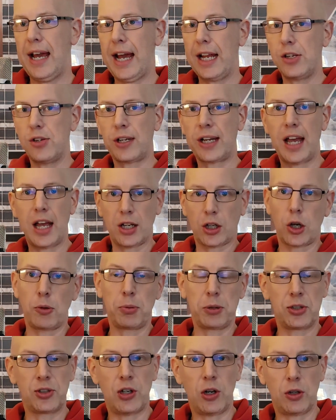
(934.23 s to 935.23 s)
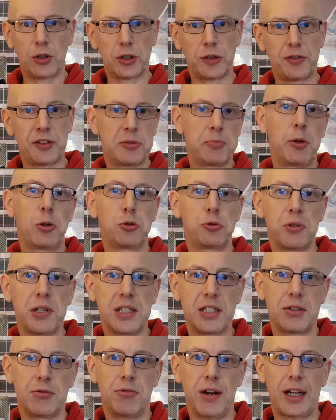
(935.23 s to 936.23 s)
and you'll get a couple of songs off his most
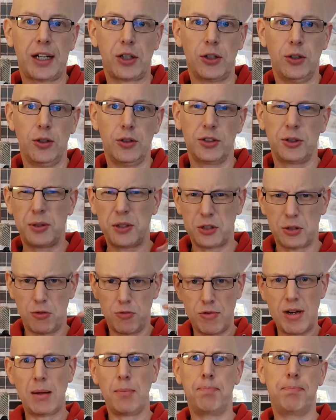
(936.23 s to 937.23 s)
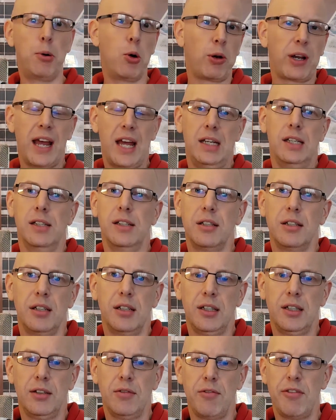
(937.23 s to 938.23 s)
recent record. So he does a real bookend
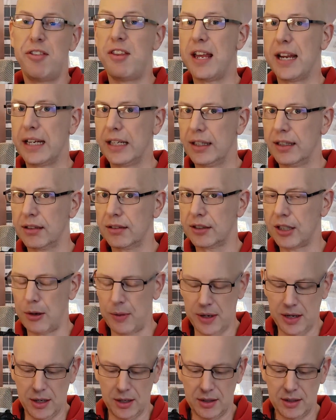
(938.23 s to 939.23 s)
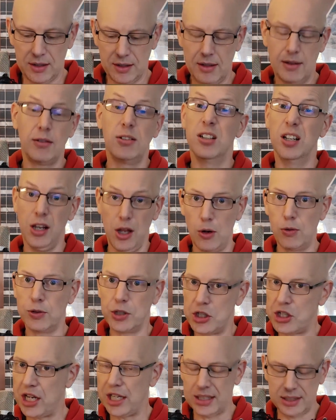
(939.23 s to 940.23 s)
thing going on,
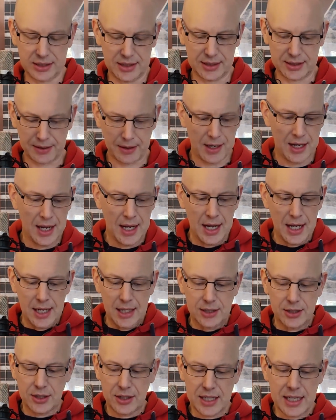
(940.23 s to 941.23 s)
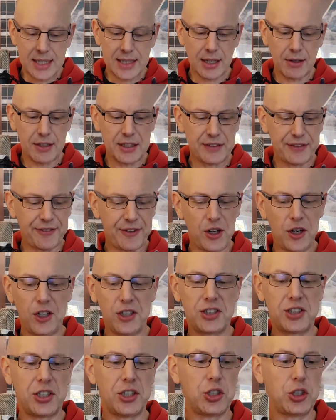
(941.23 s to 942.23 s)
loads of Genesis. So these are his
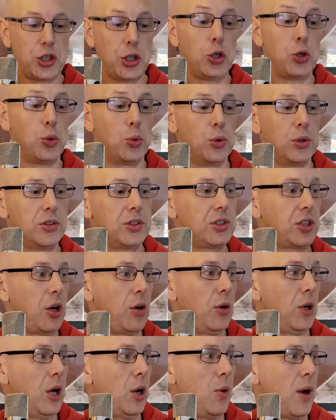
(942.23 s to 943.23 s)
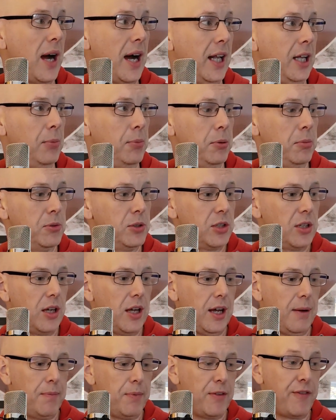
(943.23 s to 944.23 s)
first 2 solo albums.
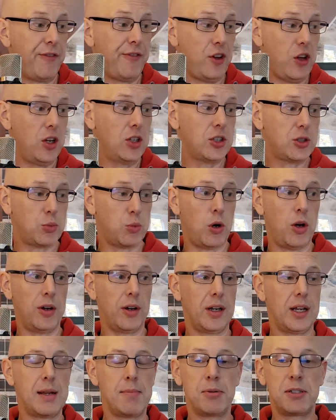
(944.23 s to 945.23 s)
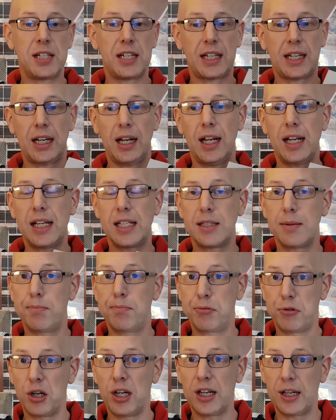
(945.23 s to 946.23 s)
The first one in particular is a
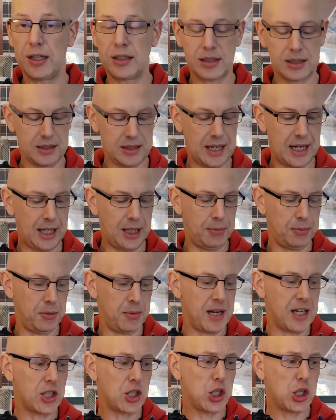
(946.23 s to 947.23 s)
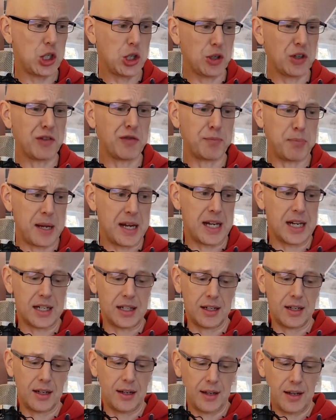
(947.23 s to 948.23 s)
brilliant album. It should have
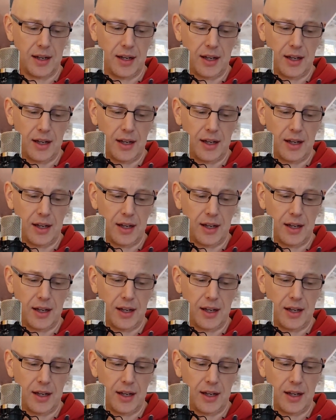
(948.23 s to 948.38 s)
been,